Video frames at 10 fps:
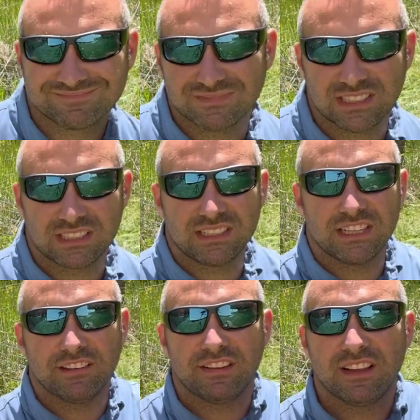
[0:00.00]
Let's
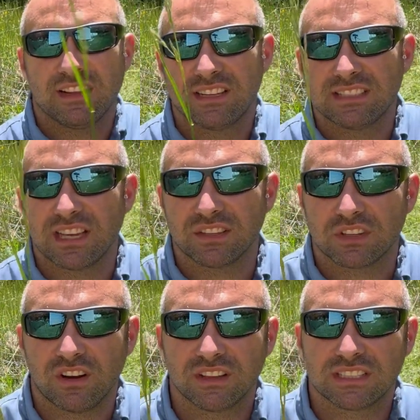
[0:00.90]
see how
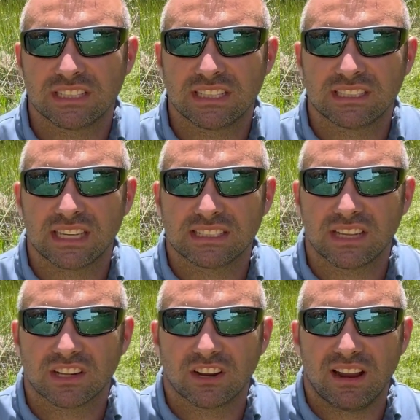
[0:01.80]
tall this is? That's
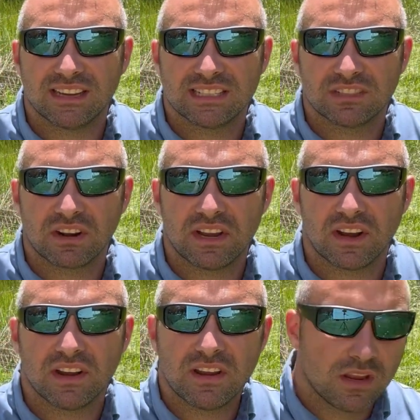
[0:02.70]
how the grass is right
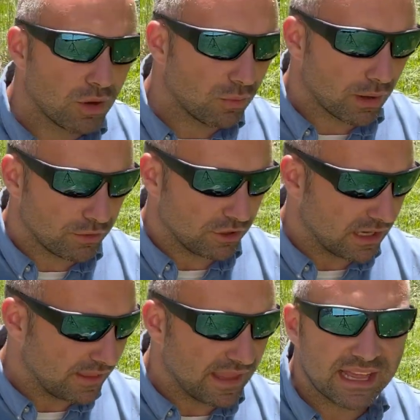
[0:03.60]
here. Well, when you're
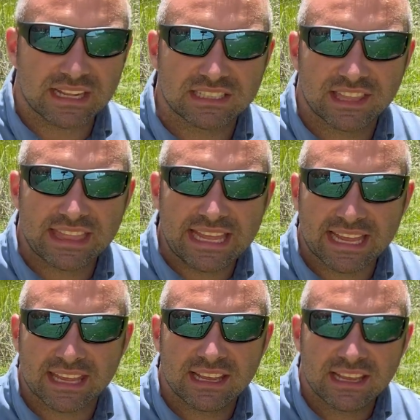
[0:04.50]
in that and it's
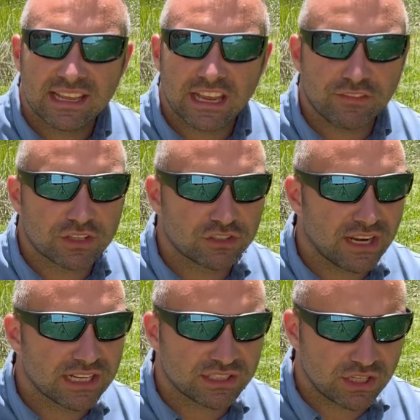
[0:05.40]
thick, if your
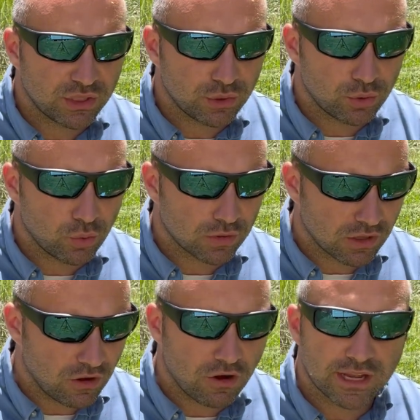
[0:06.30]
string's too
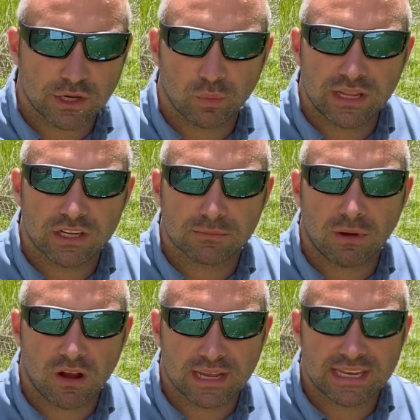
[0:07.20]
long and your weed eater's
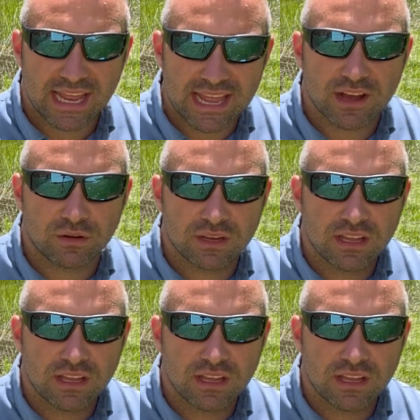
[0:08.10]
bogging down,